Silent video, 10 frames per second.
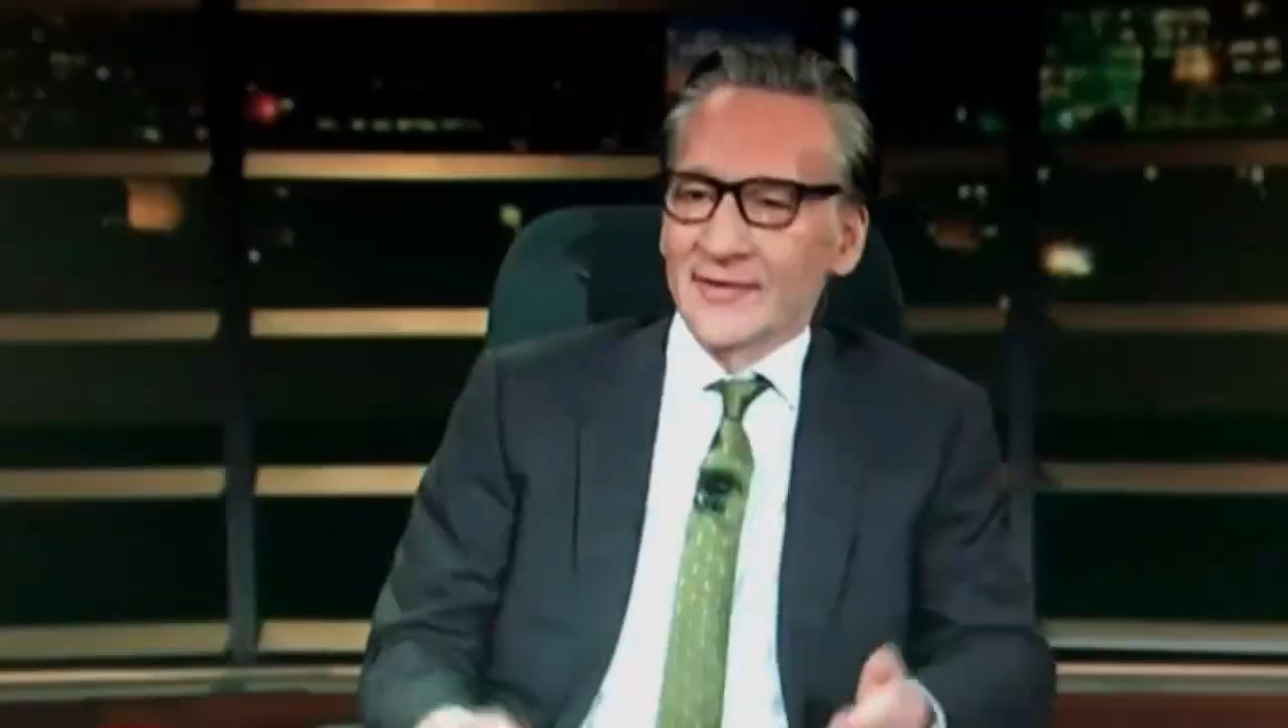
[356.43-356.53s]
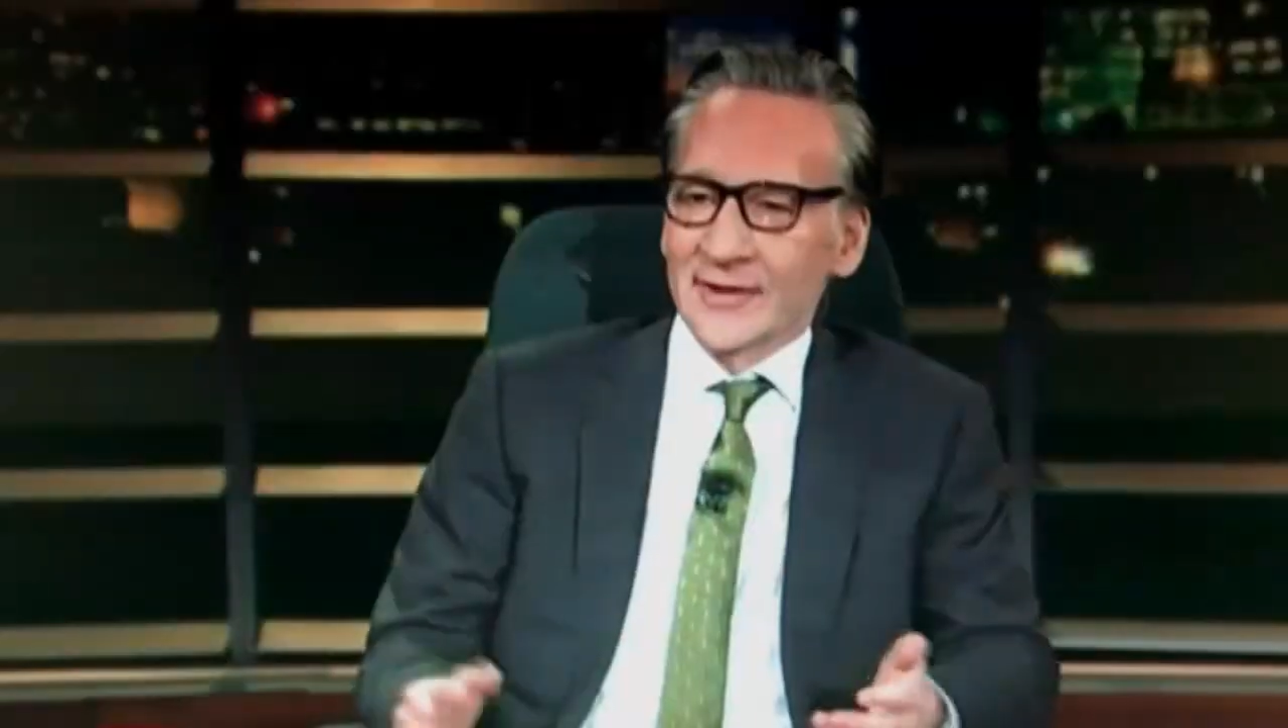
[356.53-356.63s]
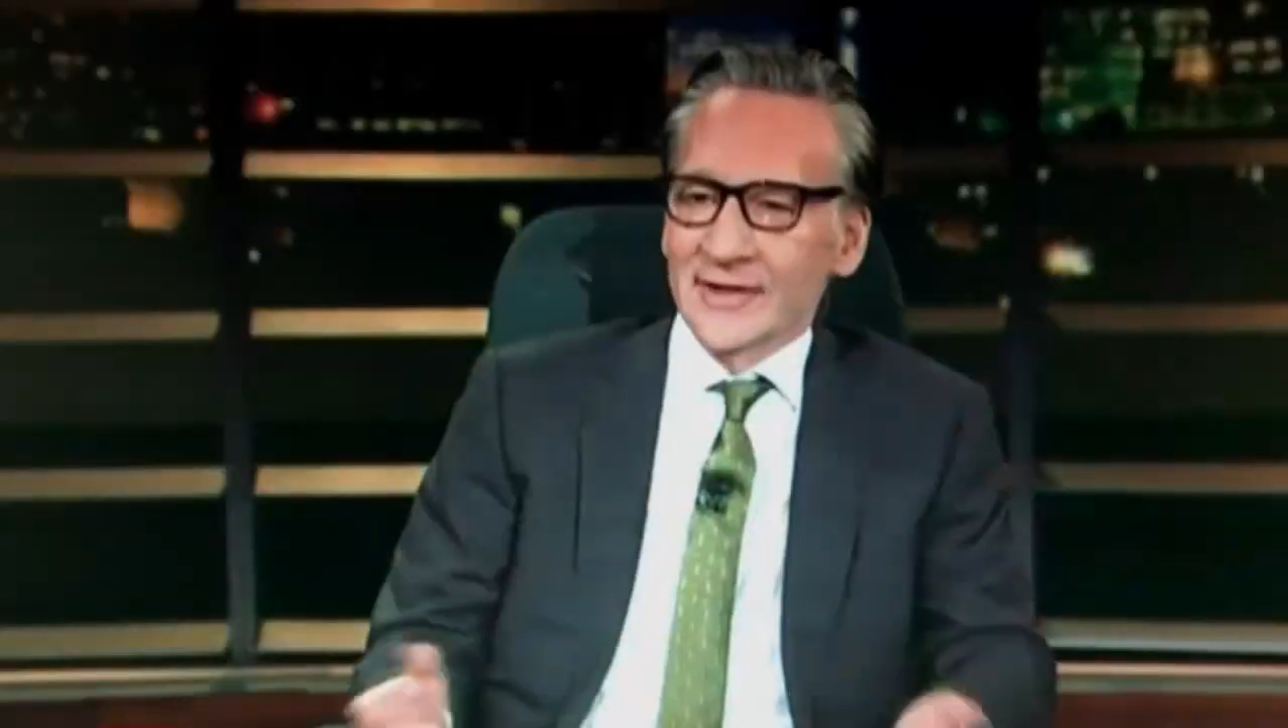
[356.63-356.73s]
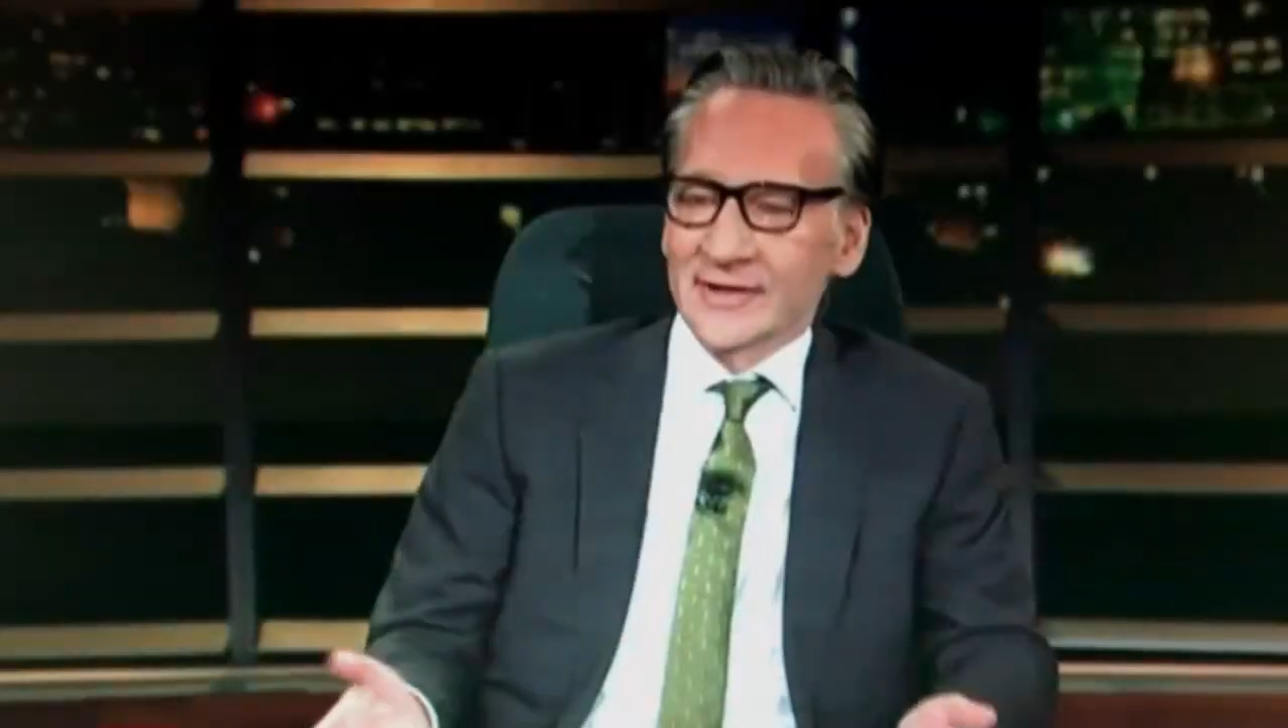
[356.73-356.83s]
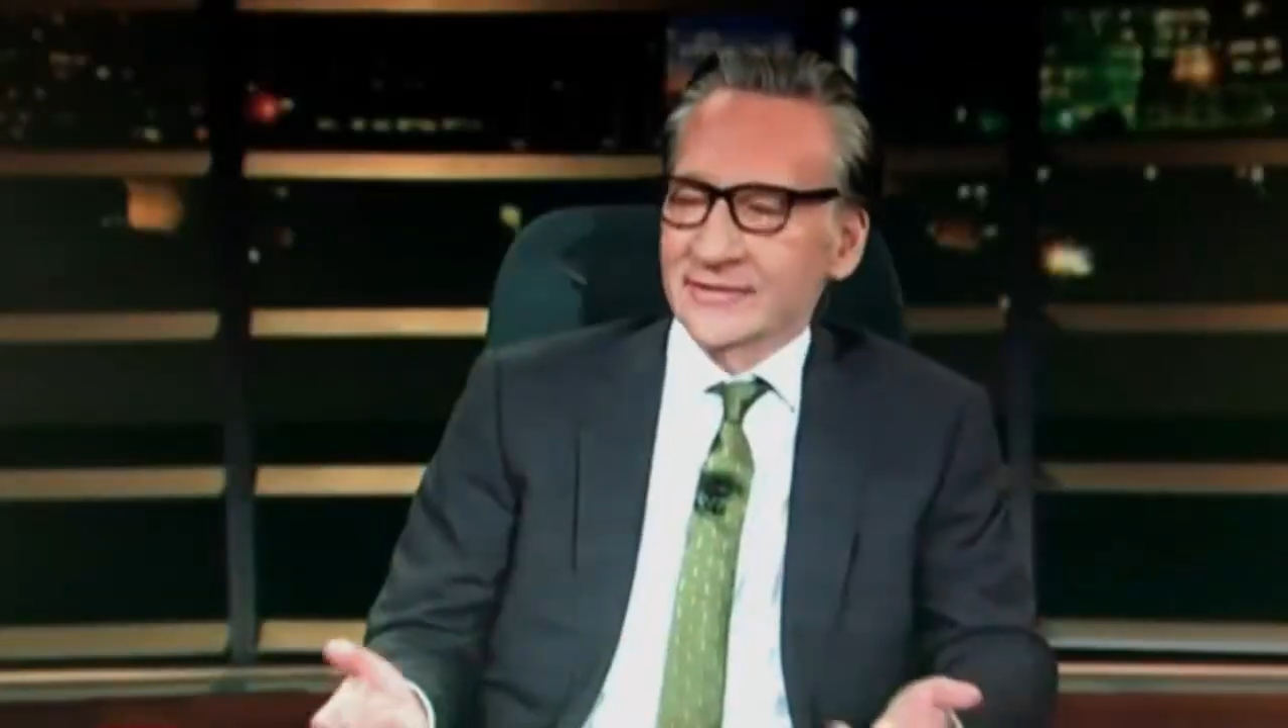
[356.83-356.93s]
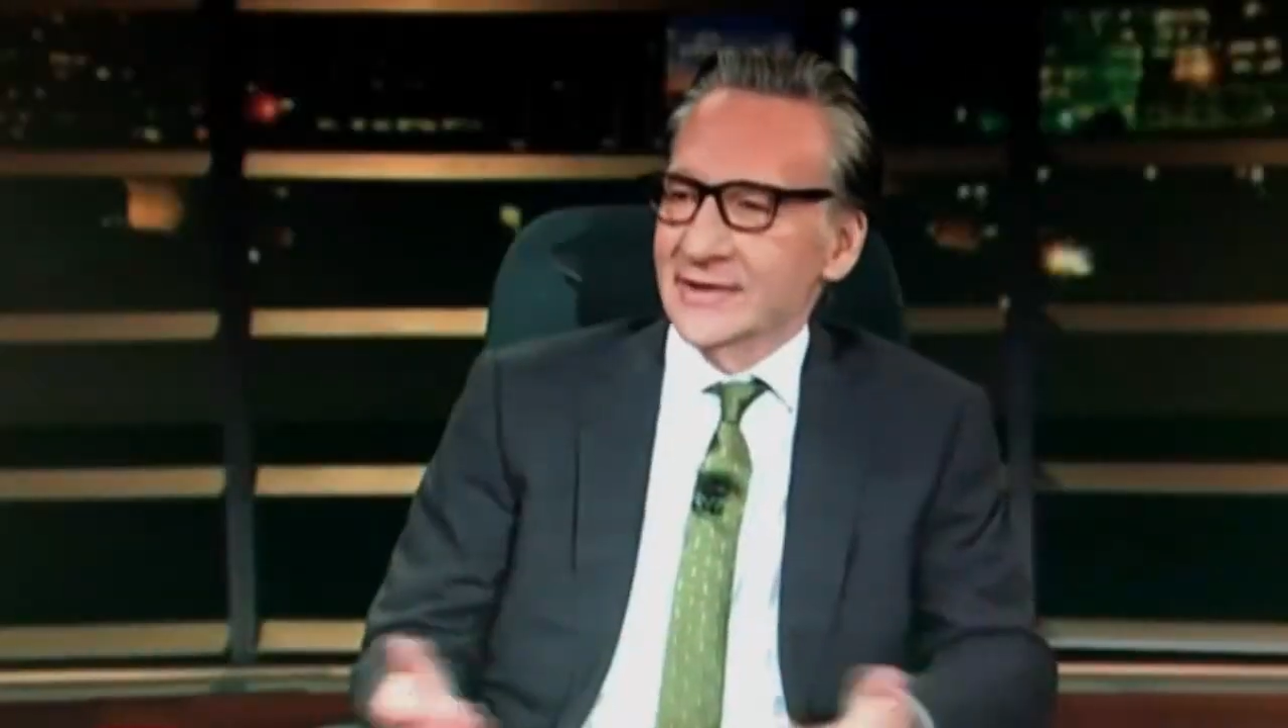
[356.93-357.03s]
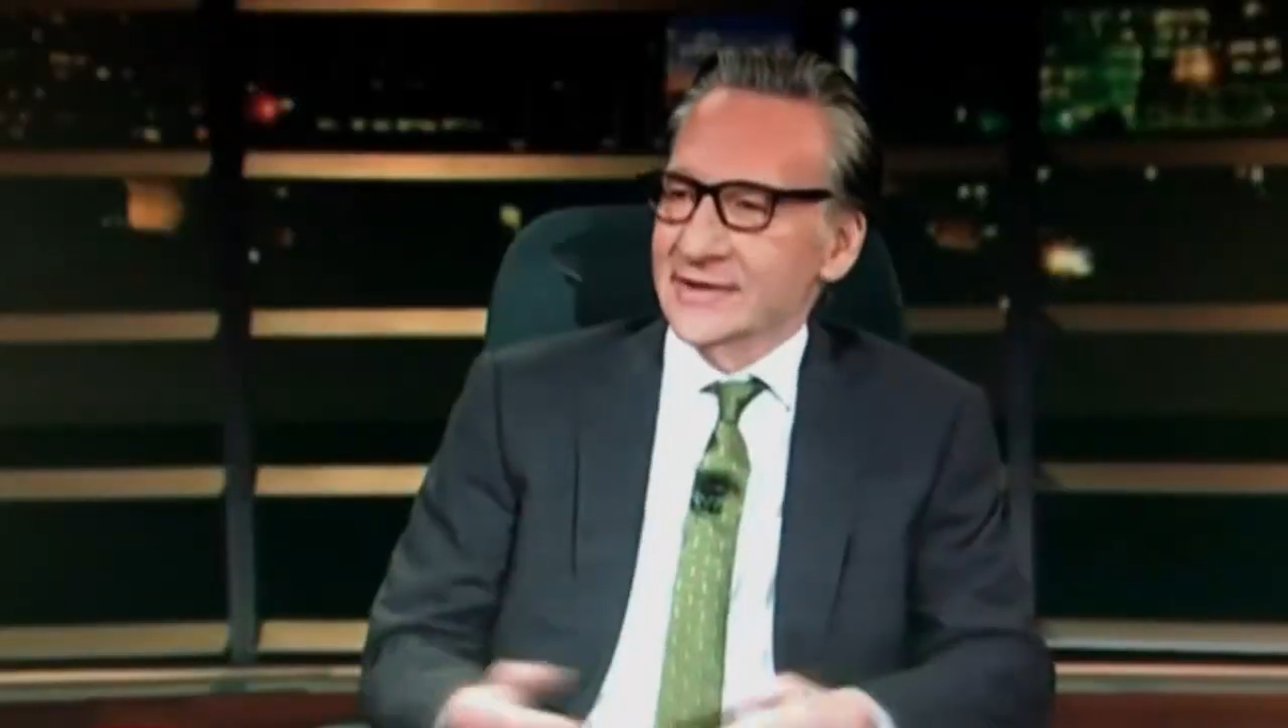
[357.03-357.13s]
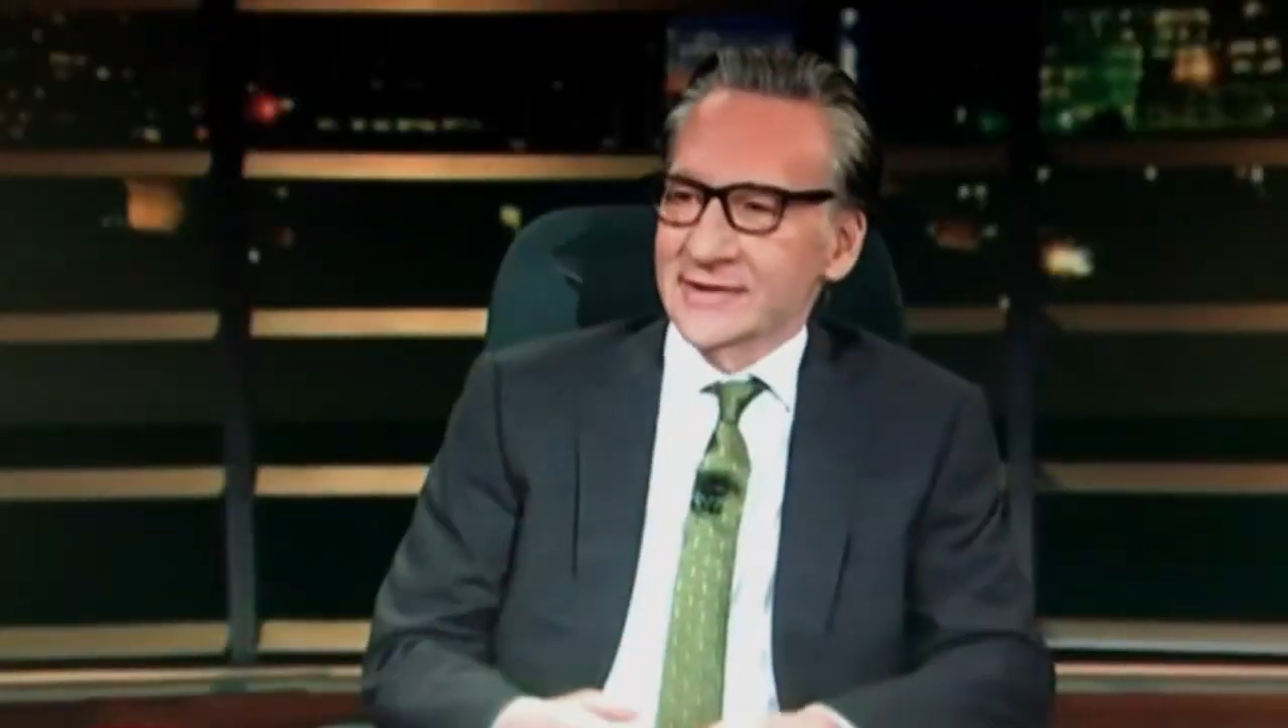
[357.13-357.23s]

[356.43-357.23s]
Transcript: know how a country